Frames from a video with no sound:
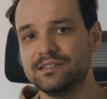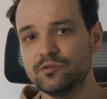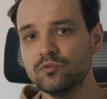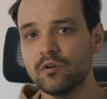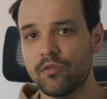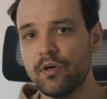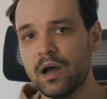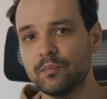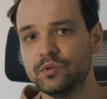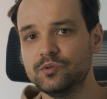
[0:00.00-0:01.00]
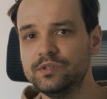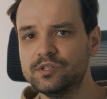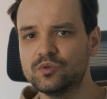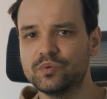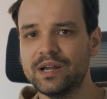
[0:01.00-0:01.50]
As a rule of thumb, you
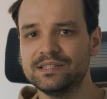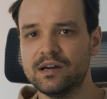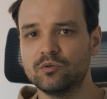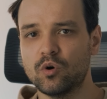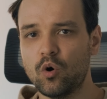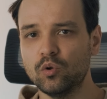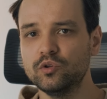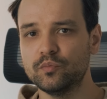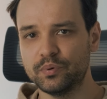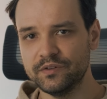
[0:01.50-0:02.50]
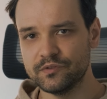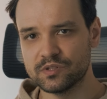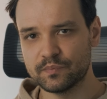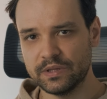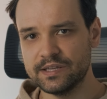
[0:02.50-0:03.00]
need to write down all your
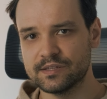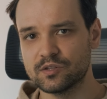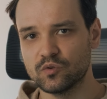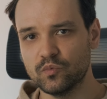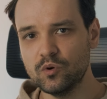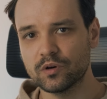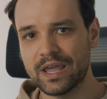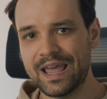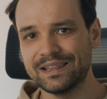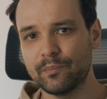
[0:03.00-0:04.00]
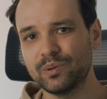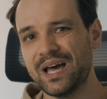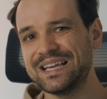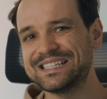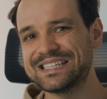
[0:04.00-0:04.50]
previous places of work and
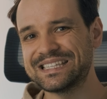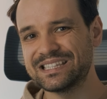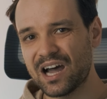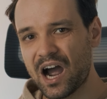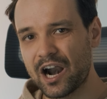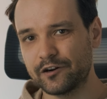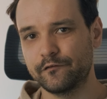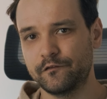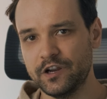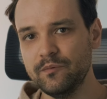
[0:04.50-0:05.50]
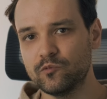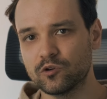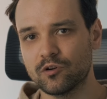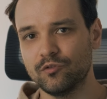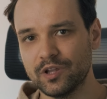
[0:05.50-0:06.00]
apply STAR
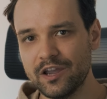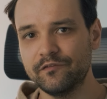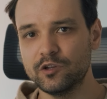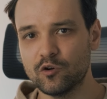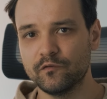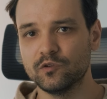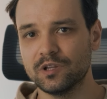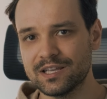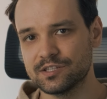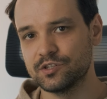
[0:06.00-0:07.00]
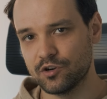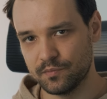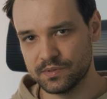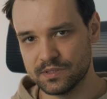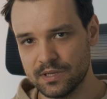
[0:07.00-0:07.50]
framework on every of your last
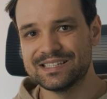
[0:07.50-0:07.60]
jobs.